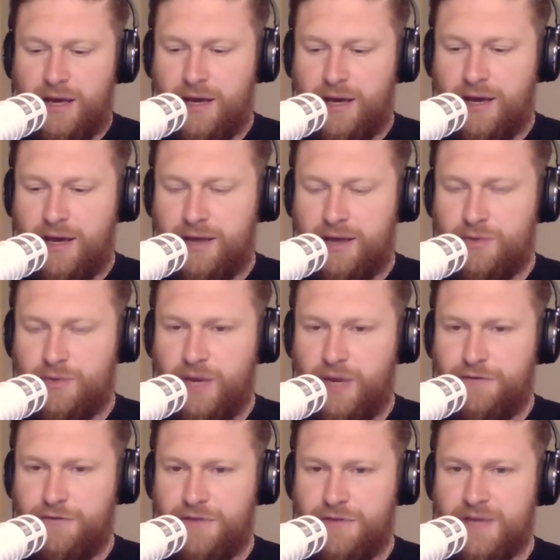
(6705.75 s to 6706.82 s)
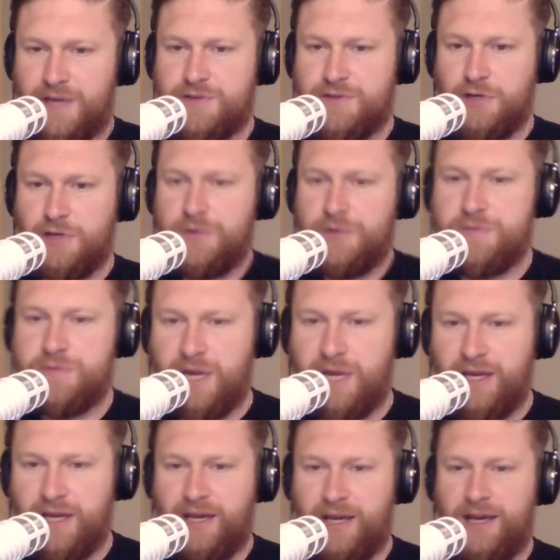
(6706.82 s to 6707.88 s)
And the way for things to lose
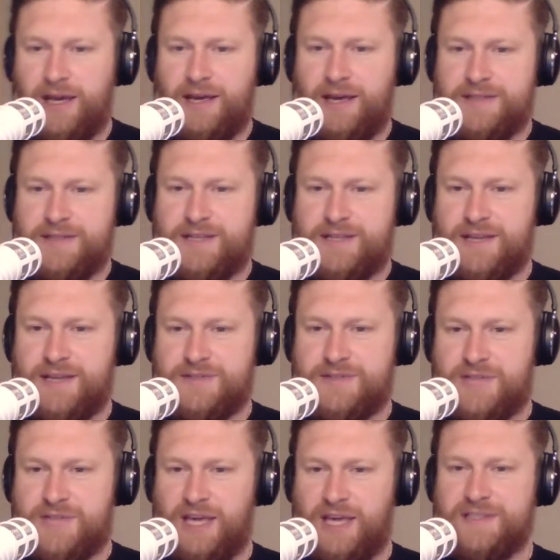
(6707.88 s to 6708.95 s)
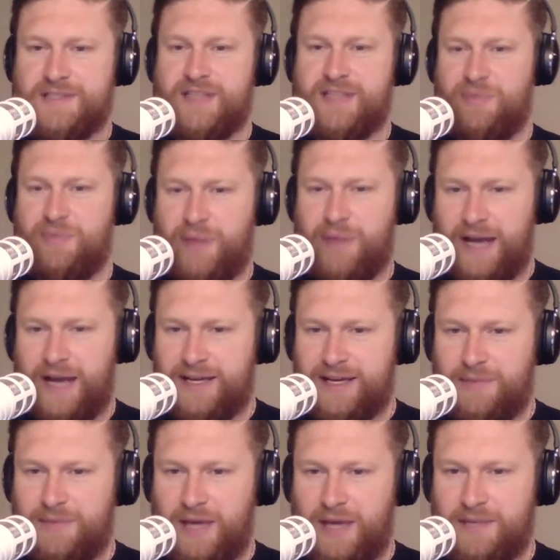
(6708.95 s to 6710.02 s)
meaning is to take a step back and
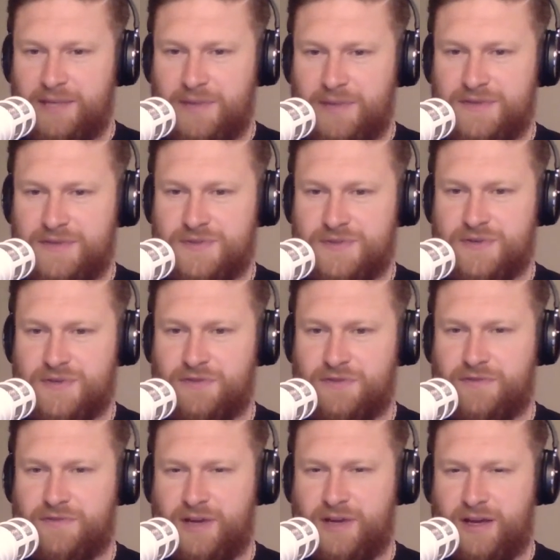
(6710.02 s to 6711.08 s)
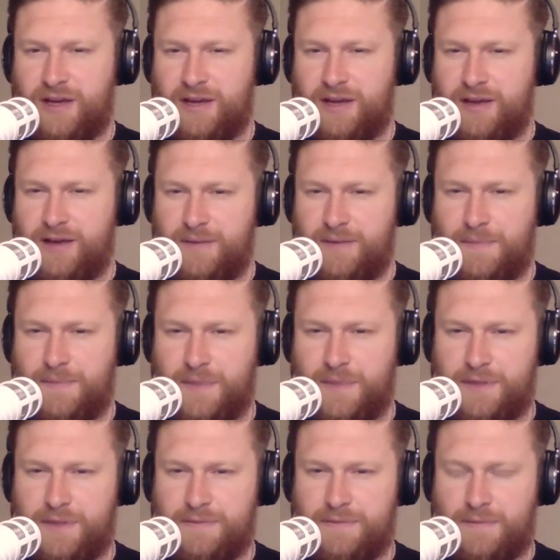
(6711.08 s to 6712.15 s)
make them into sort of
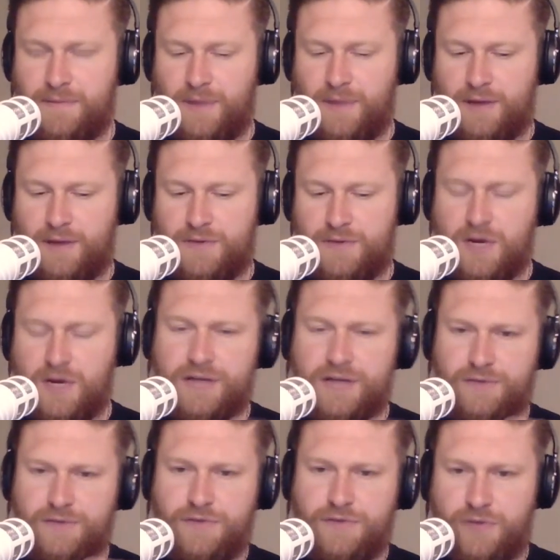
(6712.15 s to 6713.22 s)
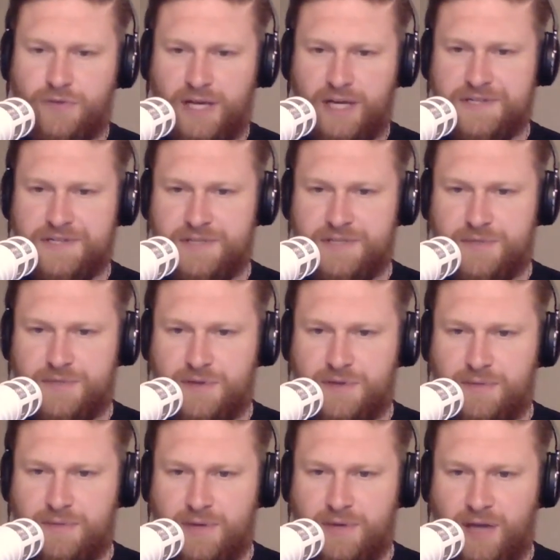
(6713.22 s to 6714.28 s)
to cut off your relationship to
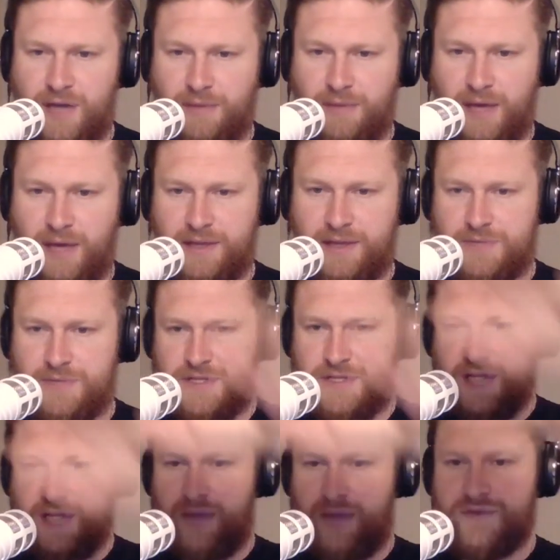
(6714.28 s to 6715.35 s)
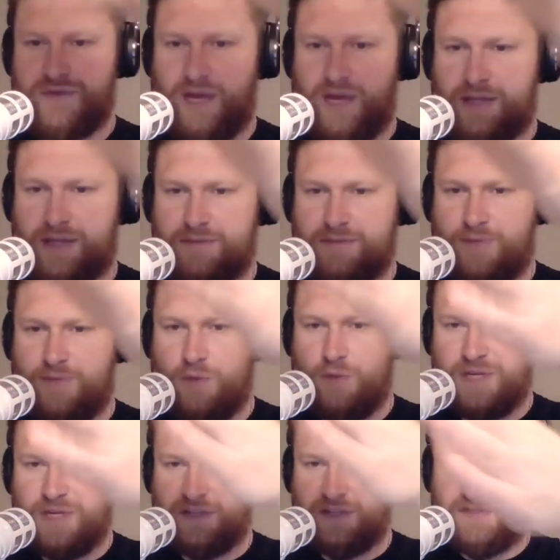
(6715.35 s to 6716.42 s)
them and make them just an abstract
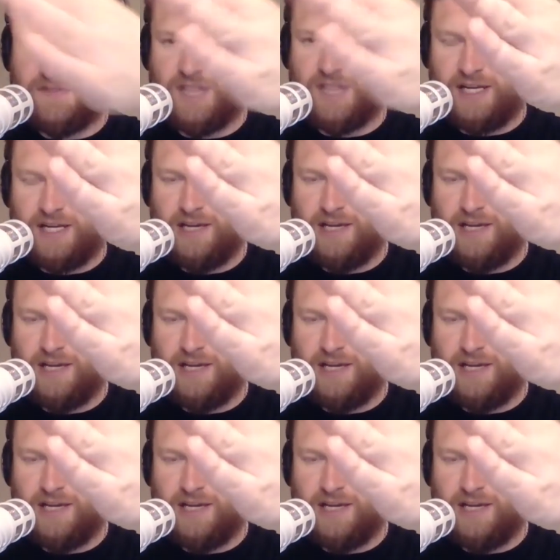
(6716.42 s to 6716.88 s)
object of study.